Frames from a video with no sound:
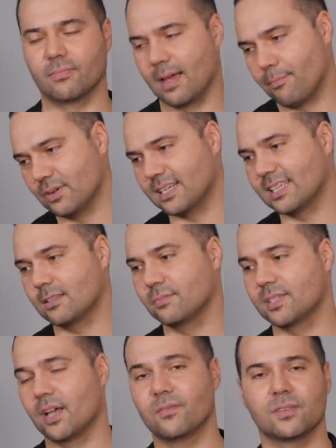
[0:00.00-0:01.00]
They're presenting
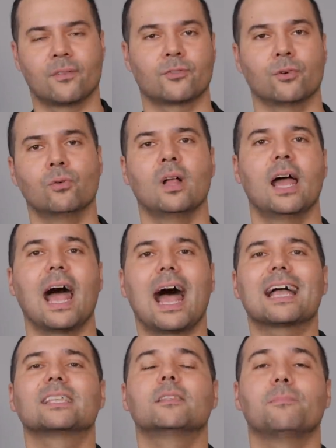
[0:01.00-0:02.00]
themselves, after all,
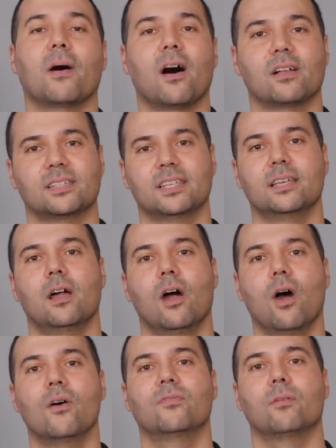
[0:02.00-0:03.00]
as the party
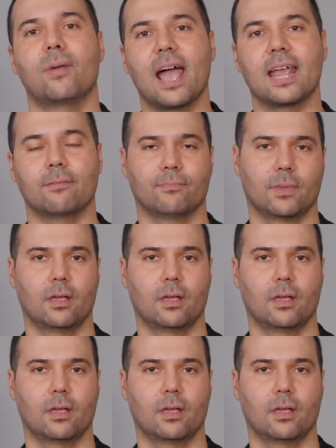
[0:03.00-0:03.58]
of Remain.